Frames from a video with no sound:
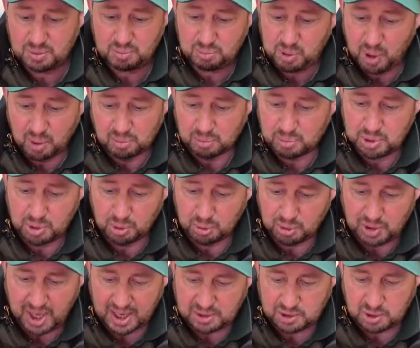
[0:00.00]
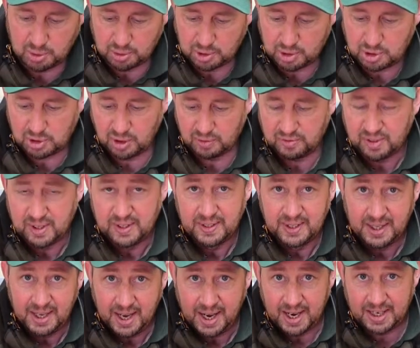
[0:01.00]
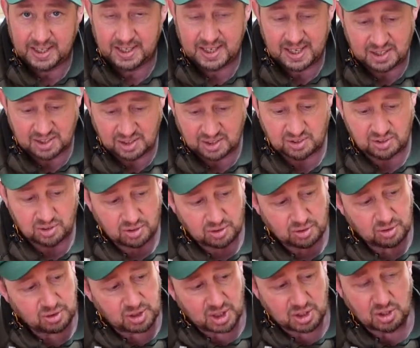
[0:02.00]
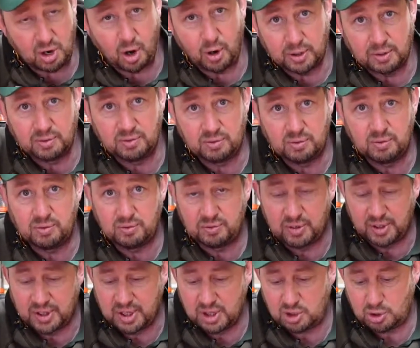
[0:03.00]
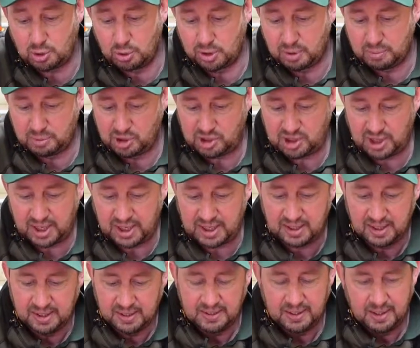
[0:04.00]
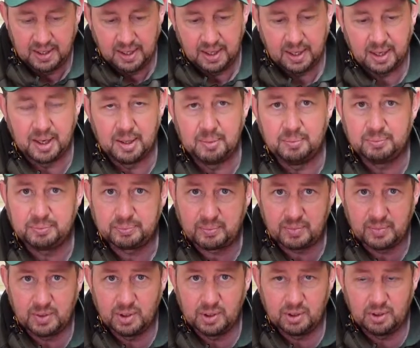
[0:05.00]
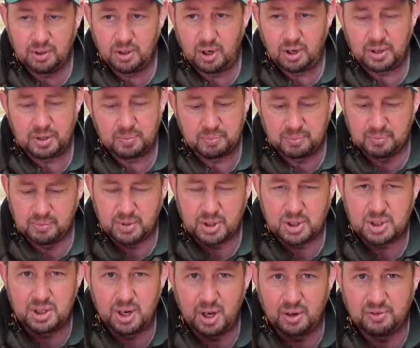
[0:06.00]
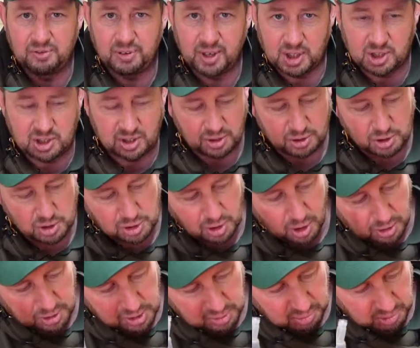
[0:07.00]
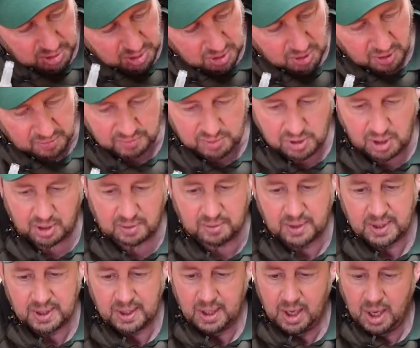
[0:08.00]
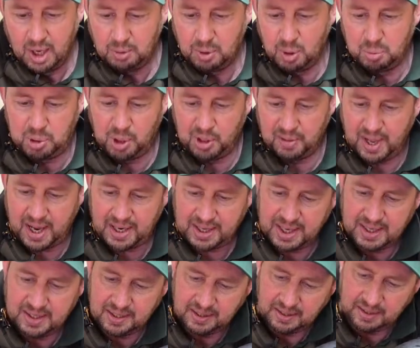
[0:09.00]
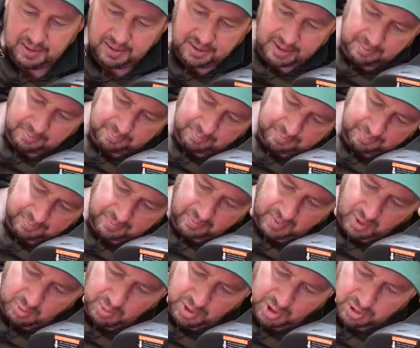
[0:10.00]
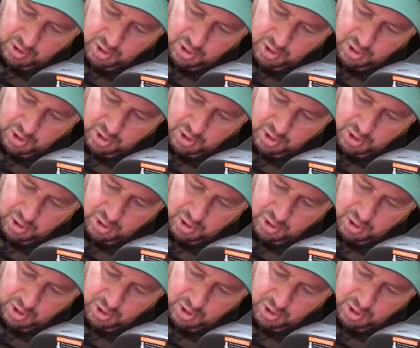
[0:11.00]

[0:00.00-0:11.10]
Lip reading: pumps, all that sort of stuff. And it is designed for this sort of machine. There's low friction on startup and stuff. So we'll put that in. We've got